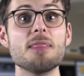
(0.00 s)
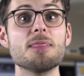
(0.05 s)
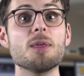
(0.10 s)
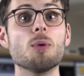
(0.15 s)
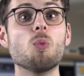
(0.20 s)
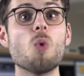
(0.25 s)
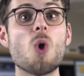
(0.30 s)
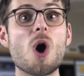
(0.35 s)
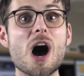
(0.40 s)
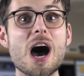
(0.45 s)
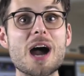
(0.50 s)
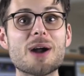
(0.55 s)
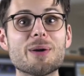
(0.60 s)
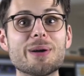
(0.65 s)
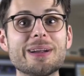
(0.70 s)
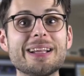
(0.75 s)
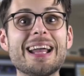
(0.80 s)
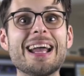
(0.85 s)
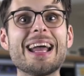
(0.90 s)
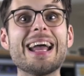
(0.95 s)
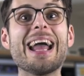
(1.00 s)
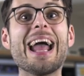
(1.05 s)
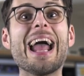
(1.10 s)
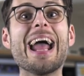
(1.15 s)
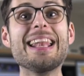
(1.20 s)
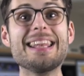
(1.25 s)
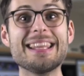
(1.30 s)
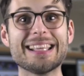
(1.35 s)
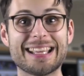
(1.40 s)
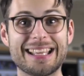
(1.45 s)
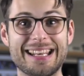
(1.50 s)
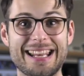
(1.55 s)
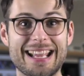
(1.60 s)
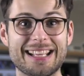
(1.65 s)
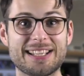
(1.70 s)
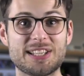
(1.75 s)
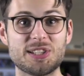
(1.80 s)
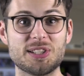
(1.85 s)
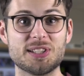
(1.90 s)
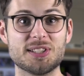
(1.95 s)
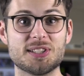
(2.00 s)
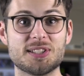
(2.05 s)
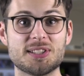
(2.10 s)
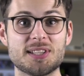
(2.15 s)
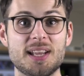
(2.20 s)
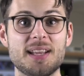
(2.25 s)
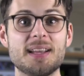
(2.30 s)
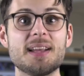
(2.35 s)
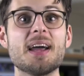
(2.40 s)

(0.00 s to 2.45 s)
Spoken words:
the wiring and the connections,